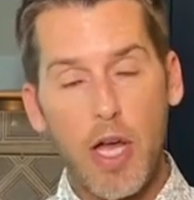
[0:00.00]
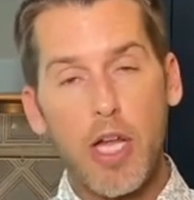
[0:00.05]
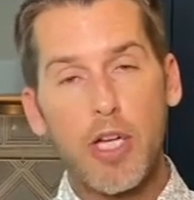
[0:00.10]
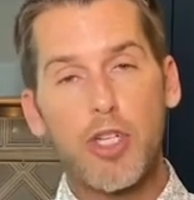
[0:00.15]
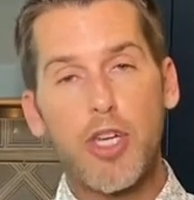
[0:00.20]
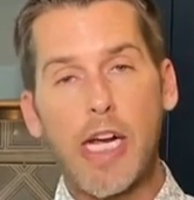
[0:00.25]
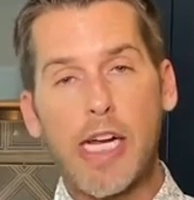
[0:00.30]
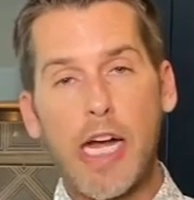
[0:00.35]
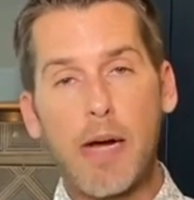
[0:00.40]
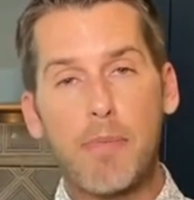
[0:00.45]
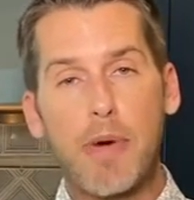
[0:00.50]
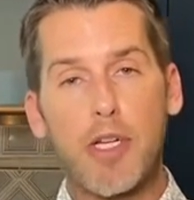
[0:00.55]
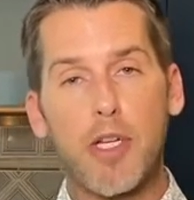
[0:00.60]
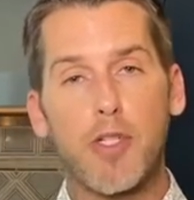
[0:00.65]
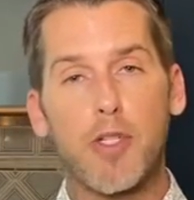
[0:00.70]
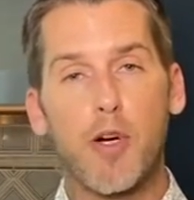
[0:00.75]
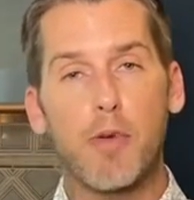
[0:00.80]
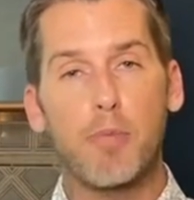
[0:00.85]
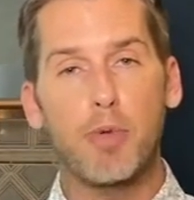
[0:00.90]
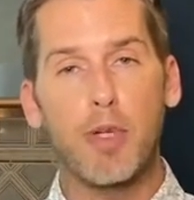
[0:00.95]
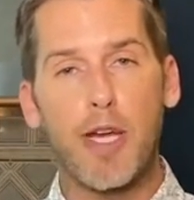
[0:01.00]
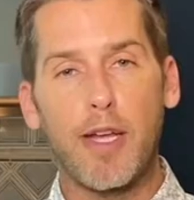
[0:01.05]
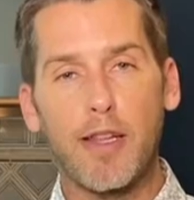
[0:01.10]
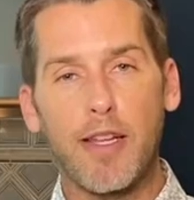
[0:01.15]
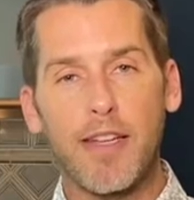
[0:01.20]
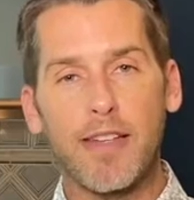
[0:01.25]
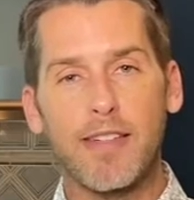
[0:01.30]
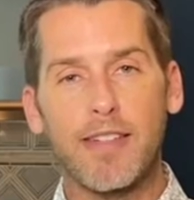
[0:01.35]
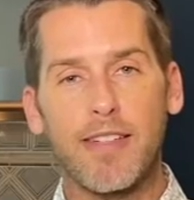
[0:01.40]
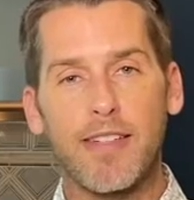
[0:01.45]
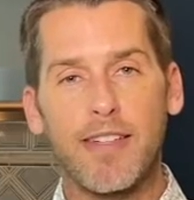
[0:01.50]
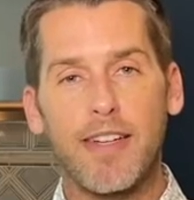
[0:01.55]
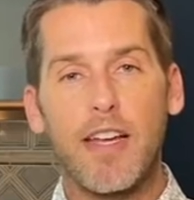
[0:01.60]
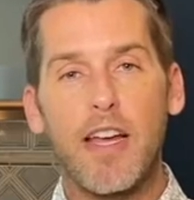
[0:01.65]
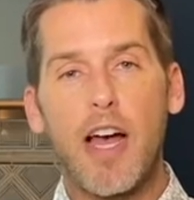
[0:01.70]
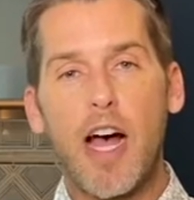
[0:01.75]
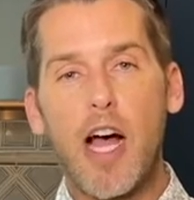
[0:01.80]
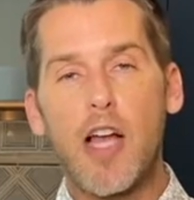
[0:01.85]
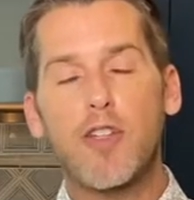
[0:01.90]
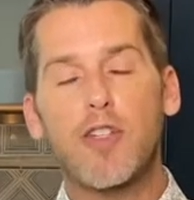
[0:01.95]
check out my dessert playlist.
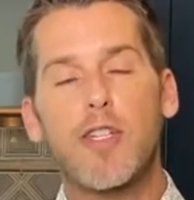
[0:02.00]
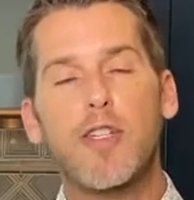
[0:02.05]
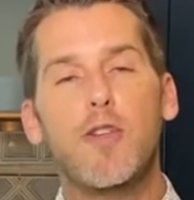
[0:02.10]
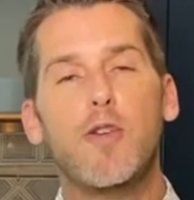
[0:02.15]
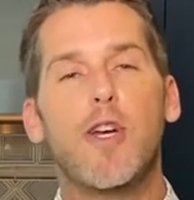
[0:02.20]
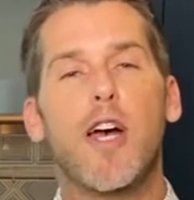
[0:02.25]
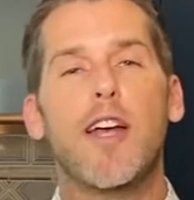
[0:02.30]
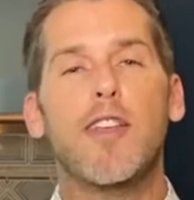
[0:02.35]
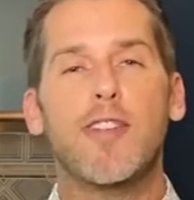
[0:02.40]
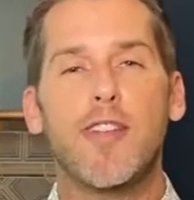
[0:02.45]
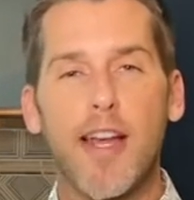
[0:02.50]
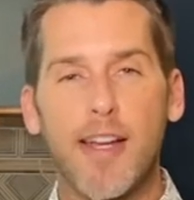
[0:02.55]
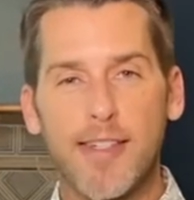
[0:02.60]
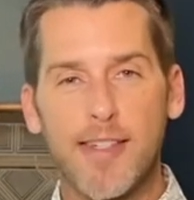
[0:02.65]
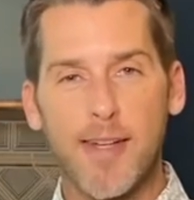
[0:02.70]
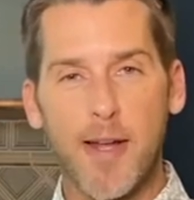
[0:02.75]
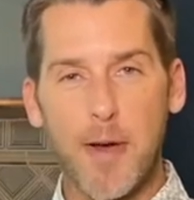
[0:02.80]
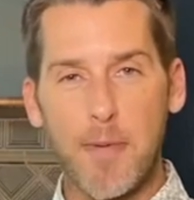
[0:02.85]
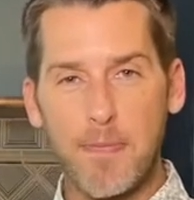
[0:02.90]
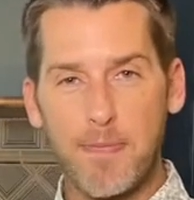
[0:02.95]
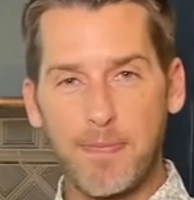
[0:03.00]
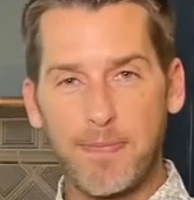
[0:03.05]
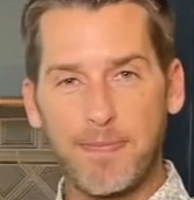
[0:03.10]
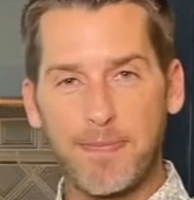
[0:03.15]
I'll see you guys next time.